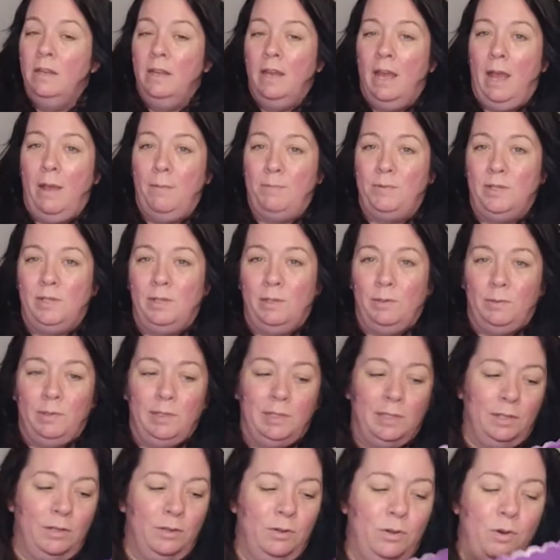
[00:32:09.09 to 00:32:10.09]

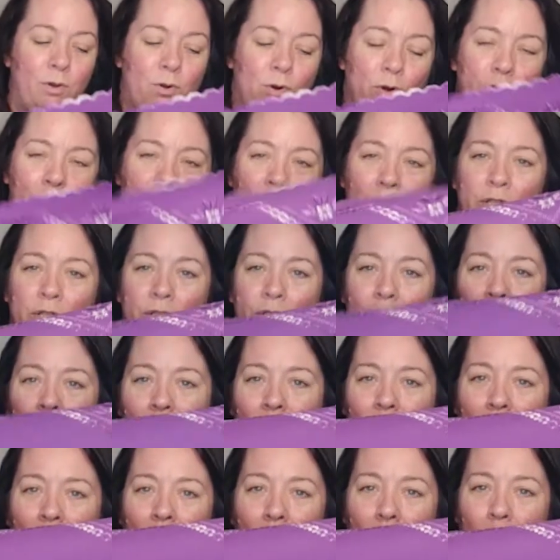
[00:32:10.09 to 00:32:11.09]
Absolutely gorgeous
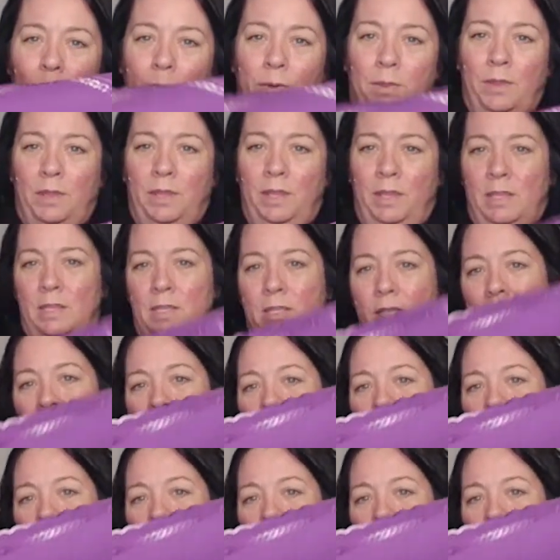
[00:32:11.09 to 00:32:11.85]
together with these.